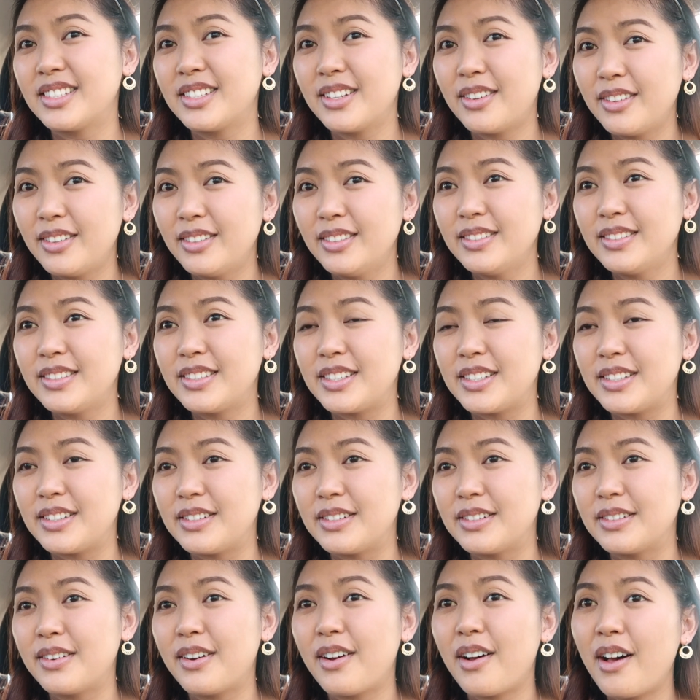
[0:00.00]
told
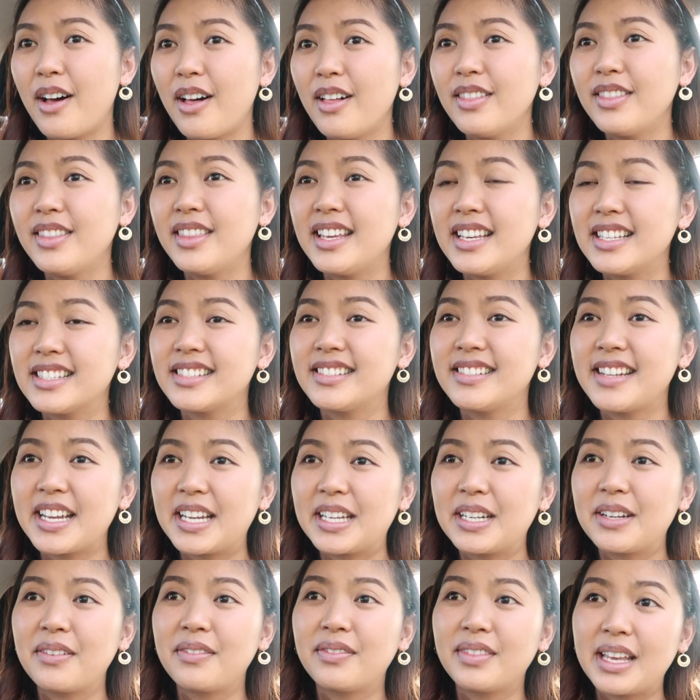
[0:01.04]
you all these
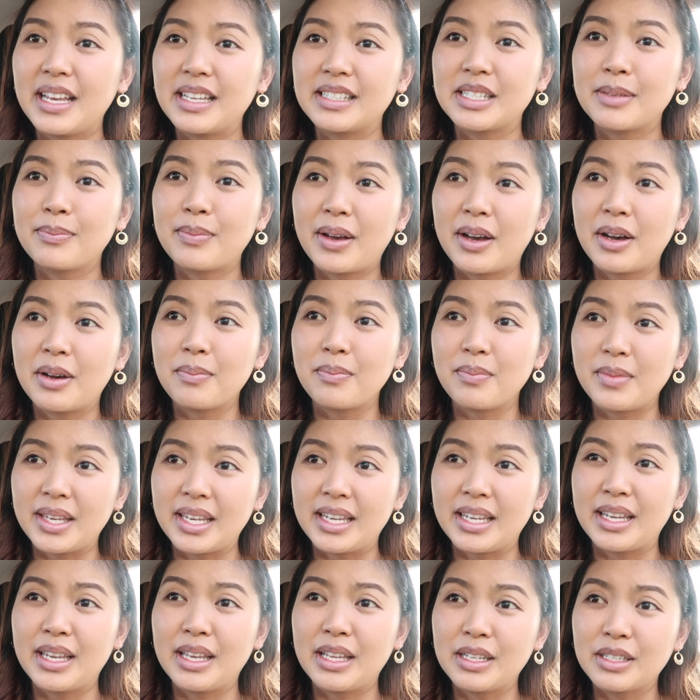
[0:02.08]
negative things about
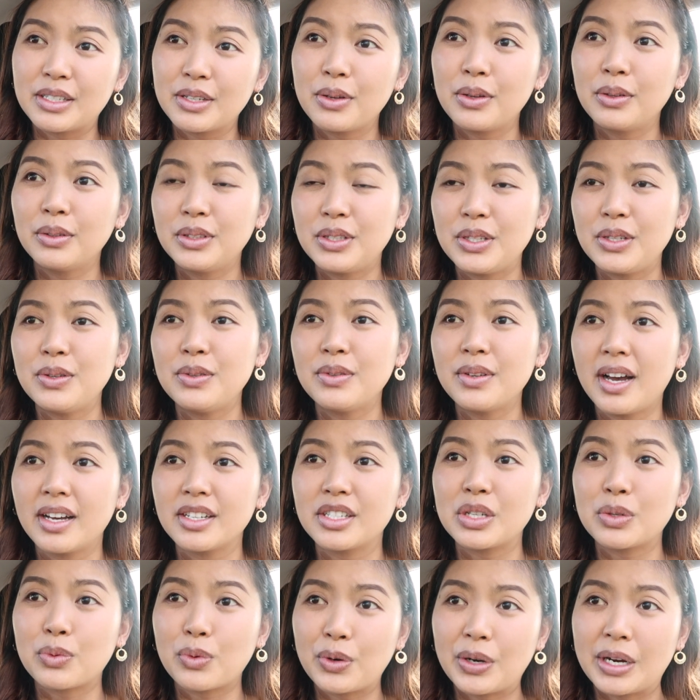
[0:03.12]
me and told you not
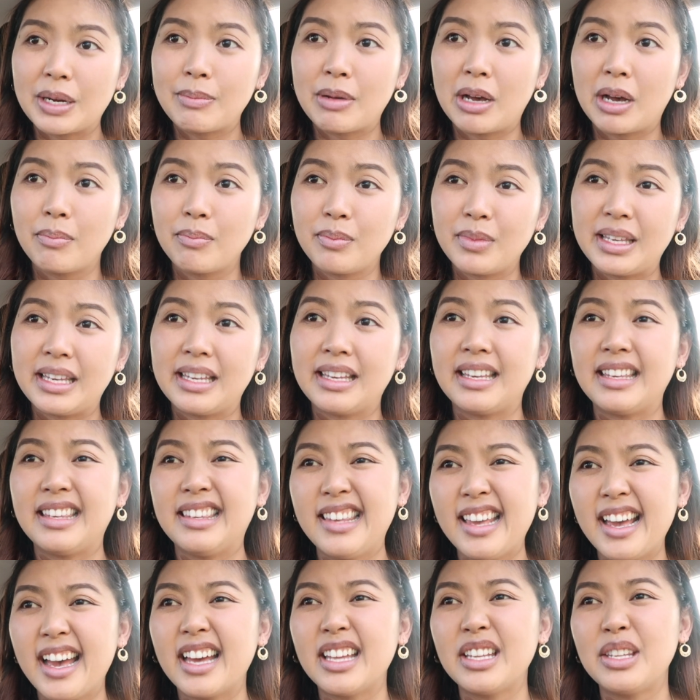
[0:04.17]
to worry about me,
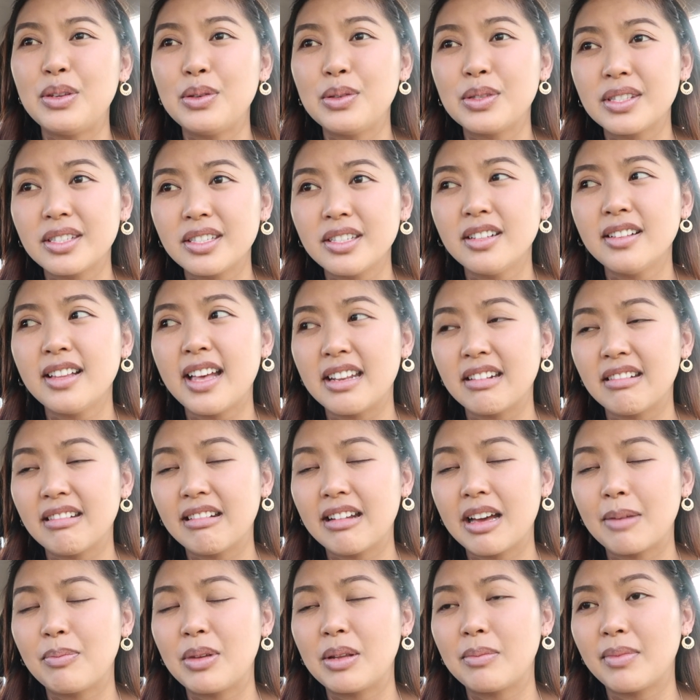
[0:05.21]
yet you still ended
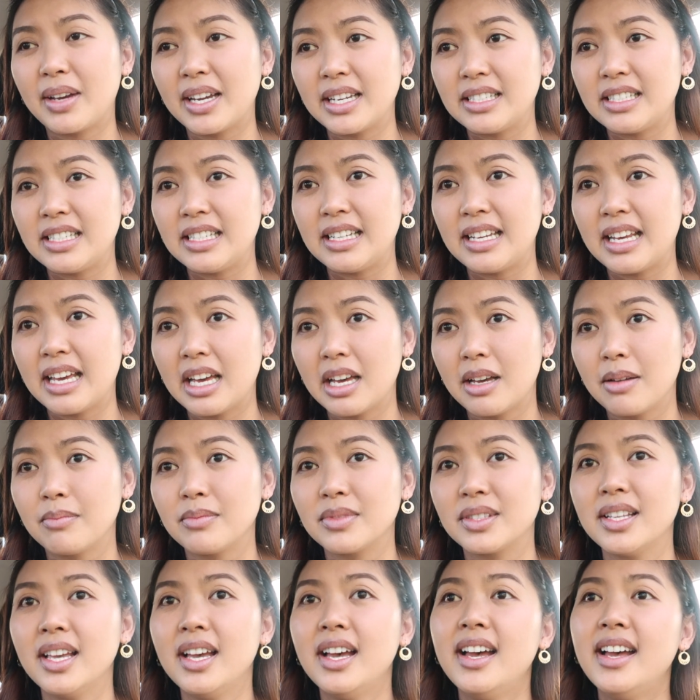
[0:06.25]
up in my
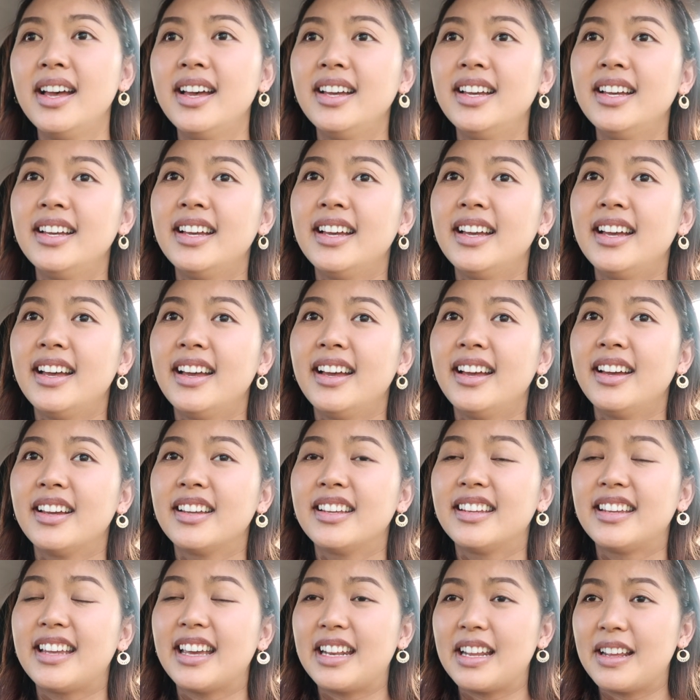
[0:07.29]
DMs
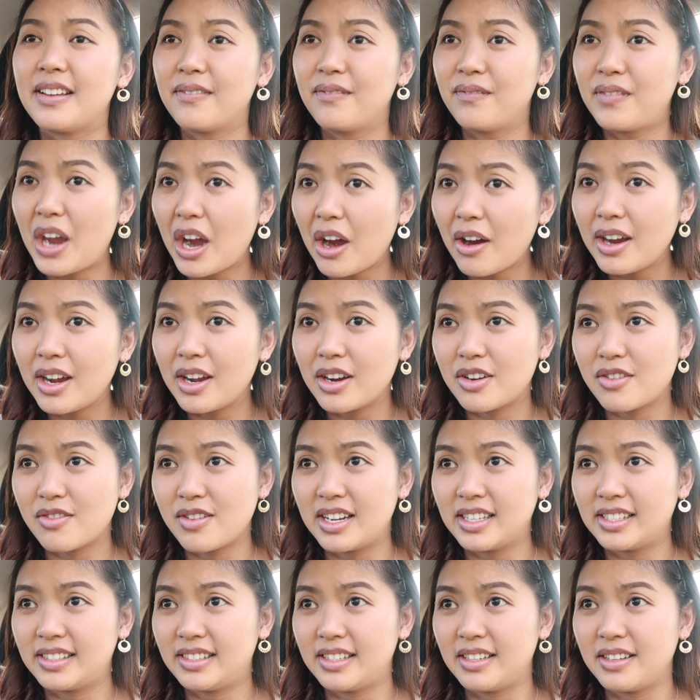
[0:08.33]
getting very
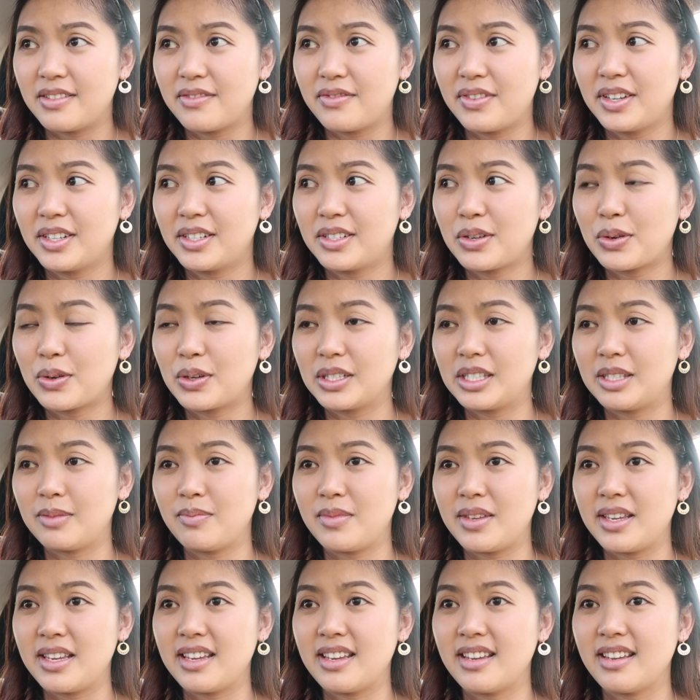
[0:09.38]
aggressive towards
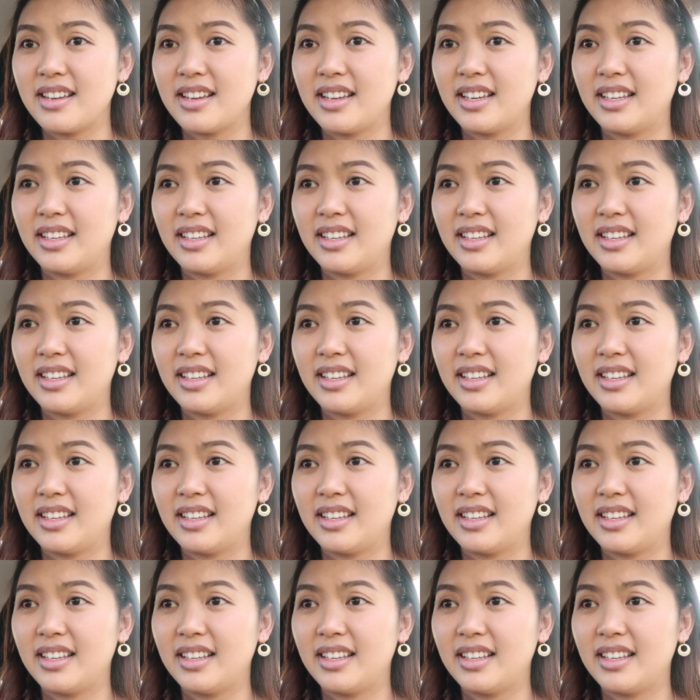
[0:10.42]
me,